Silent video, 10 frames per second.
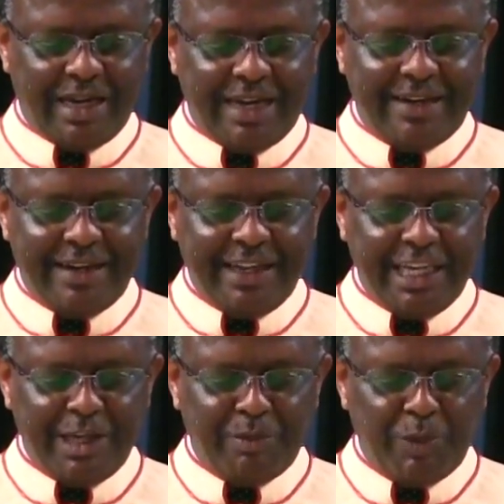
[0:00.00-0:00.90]
And in
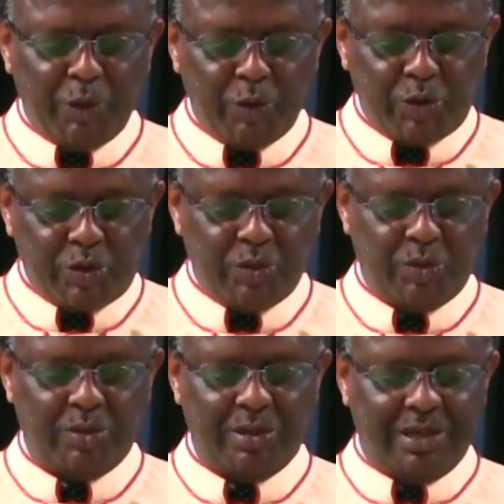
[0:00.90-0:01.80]
him you
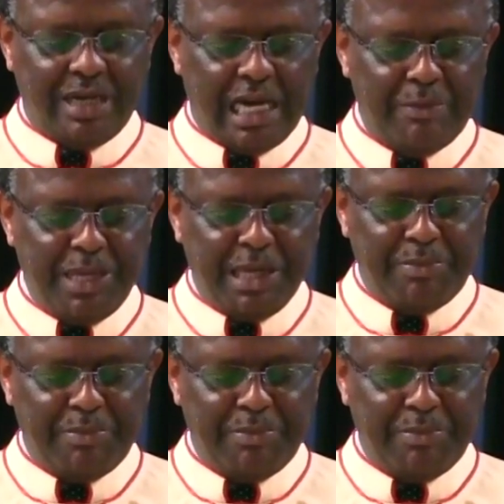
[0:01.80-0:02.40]
too are being